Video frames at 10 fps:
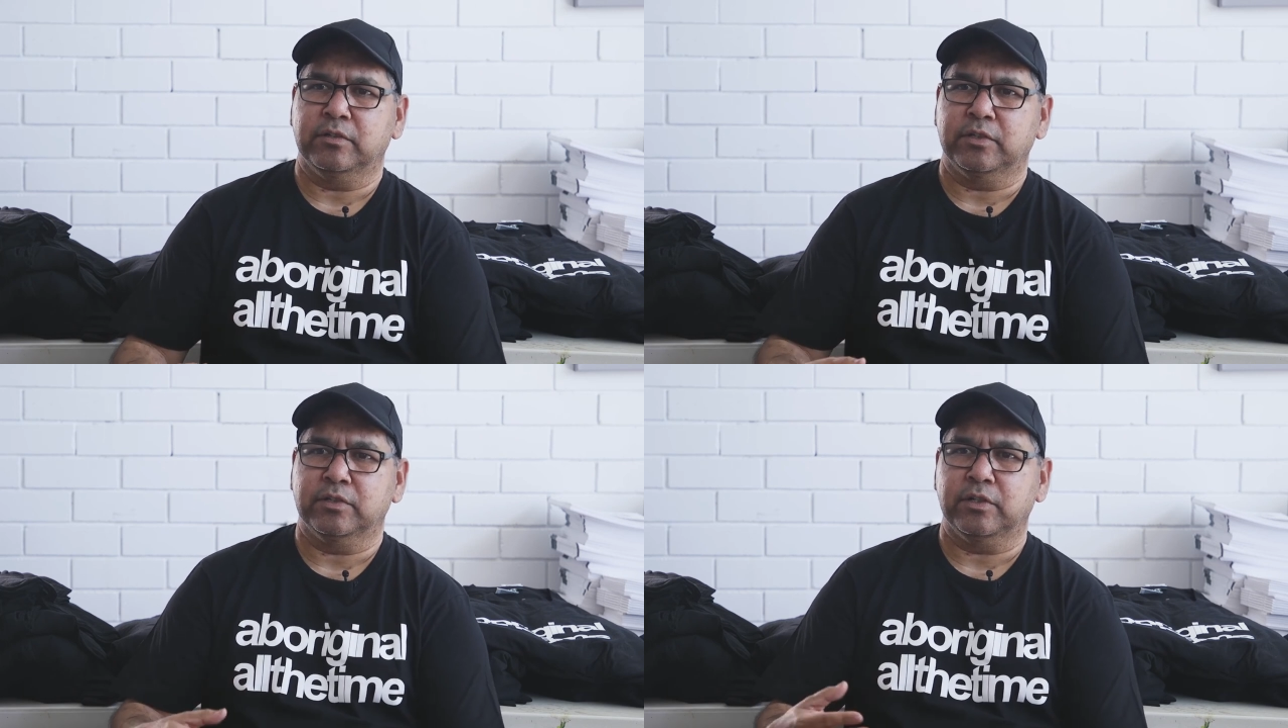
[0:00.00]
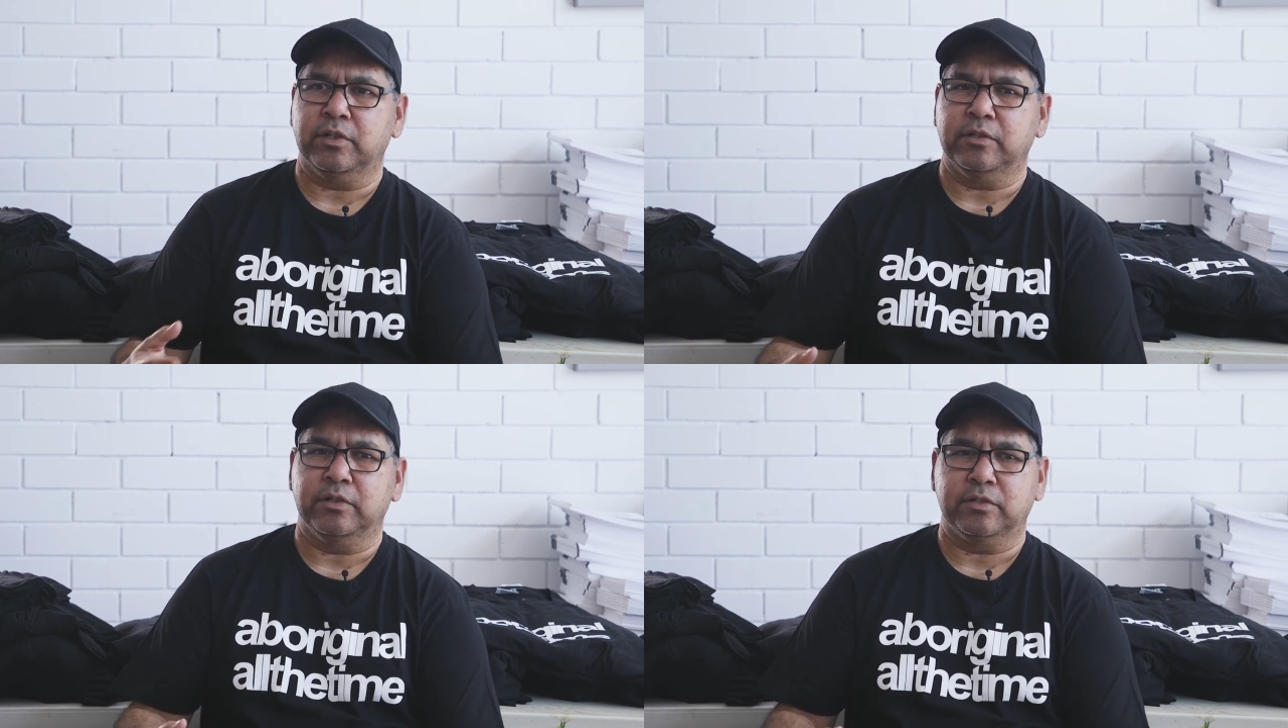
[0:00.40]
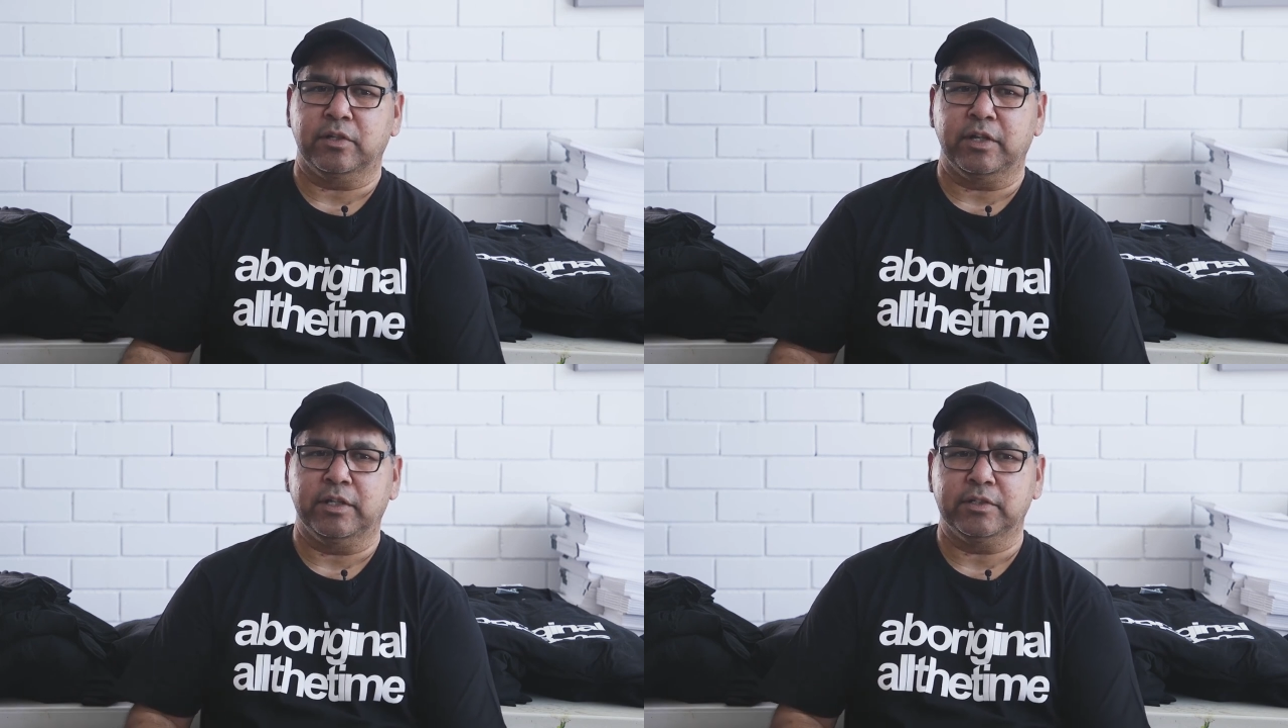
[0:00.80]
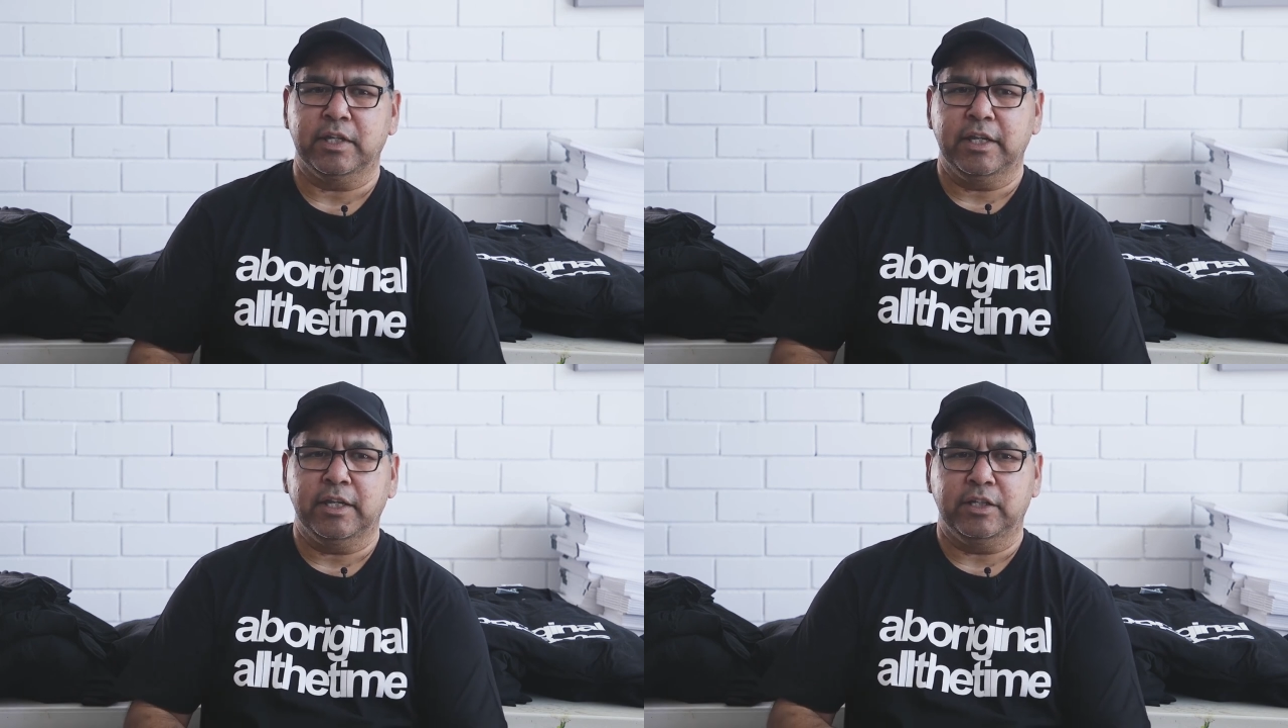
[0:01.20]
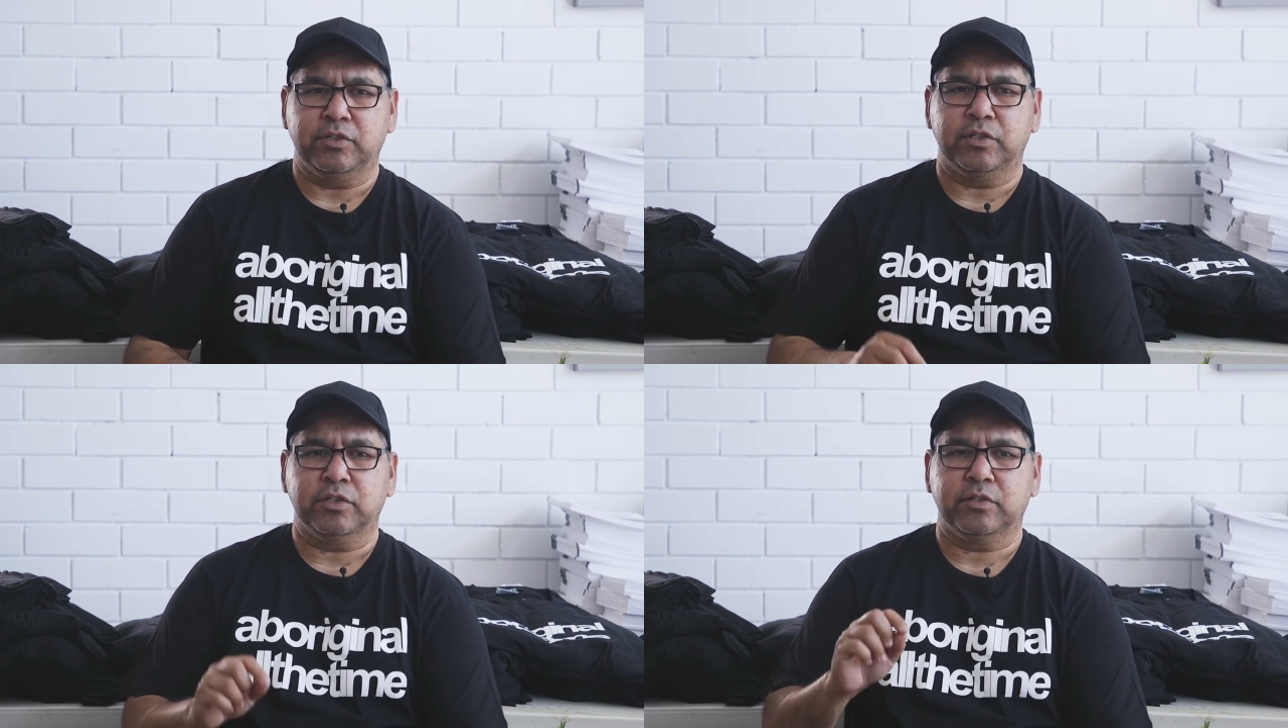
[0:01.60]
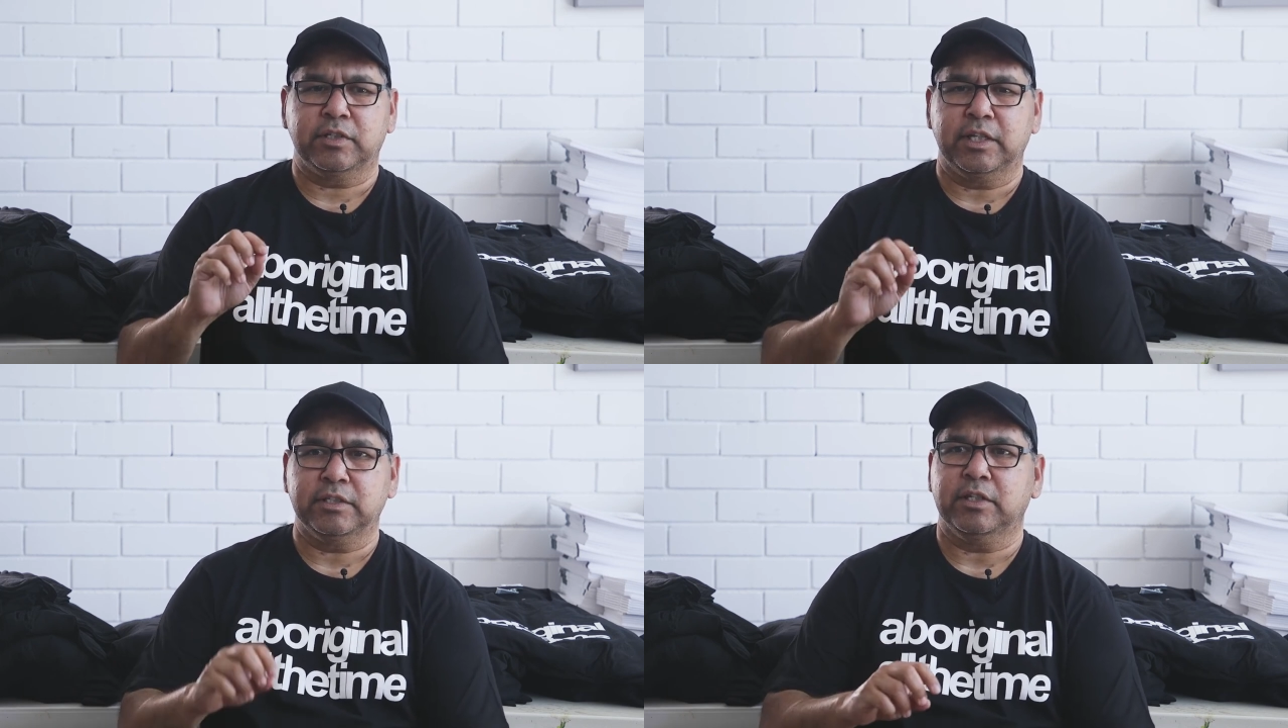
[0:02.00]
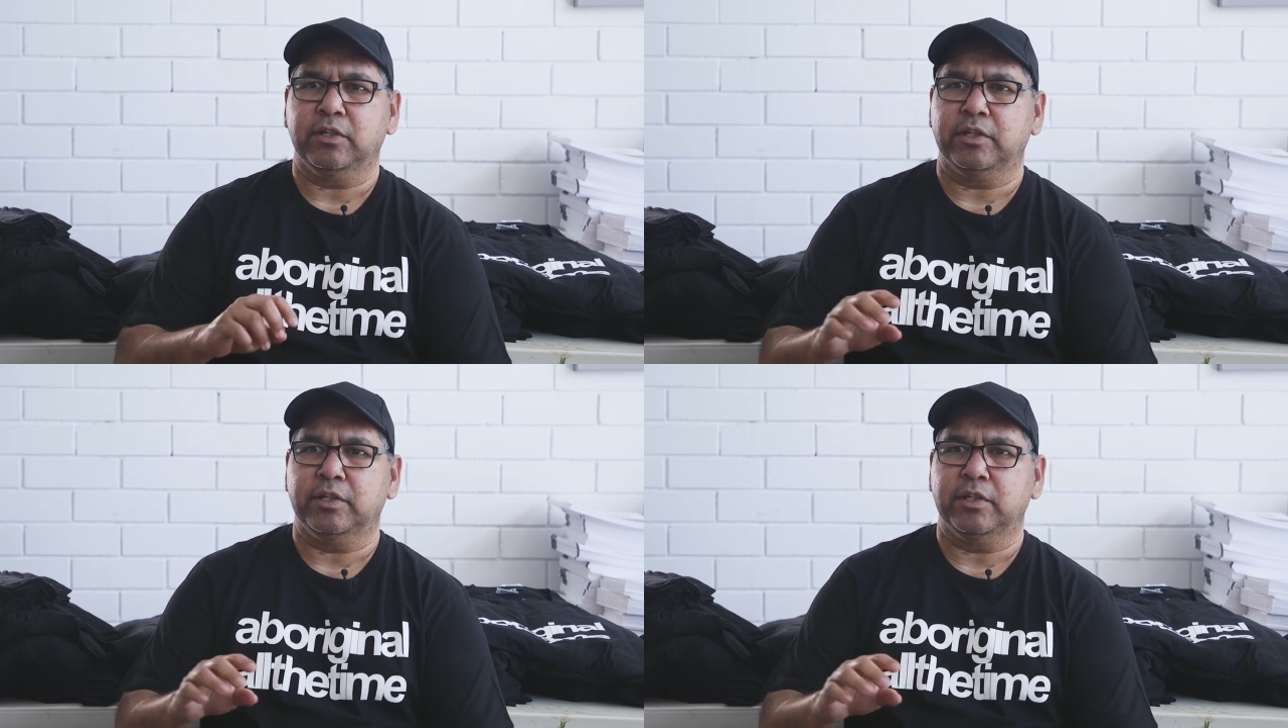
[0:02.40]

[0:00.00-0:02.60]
to certain designs. It's just testing